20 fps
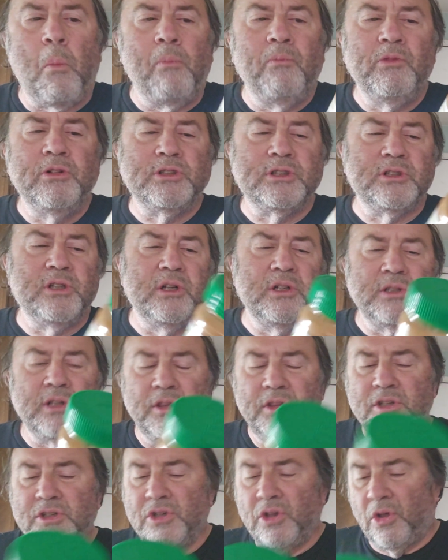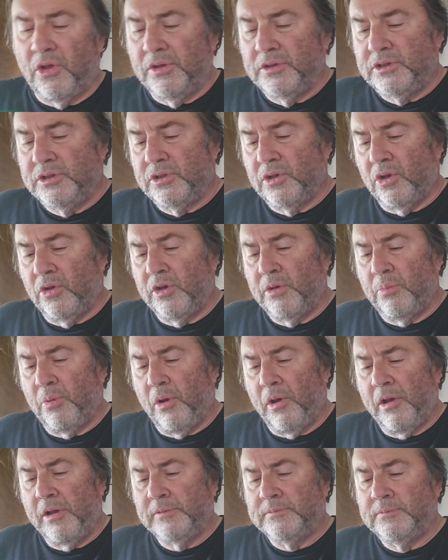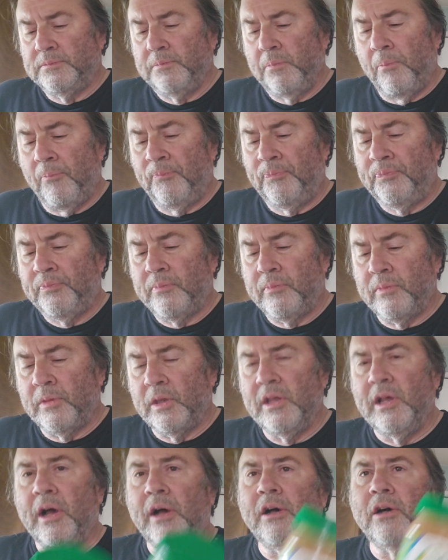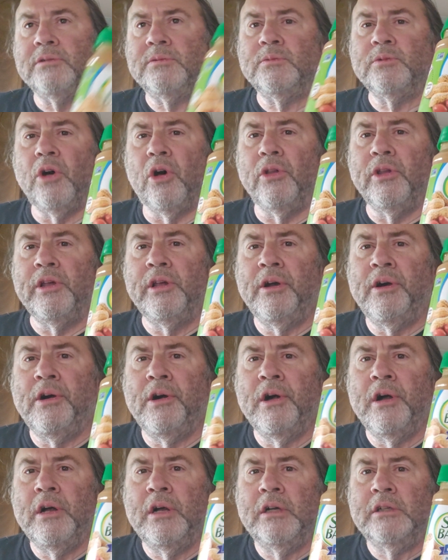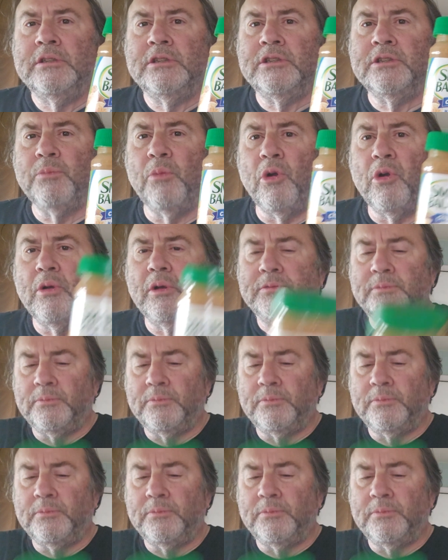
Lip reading: I think it's an Aldi product. Yeah, Aldi. Smart.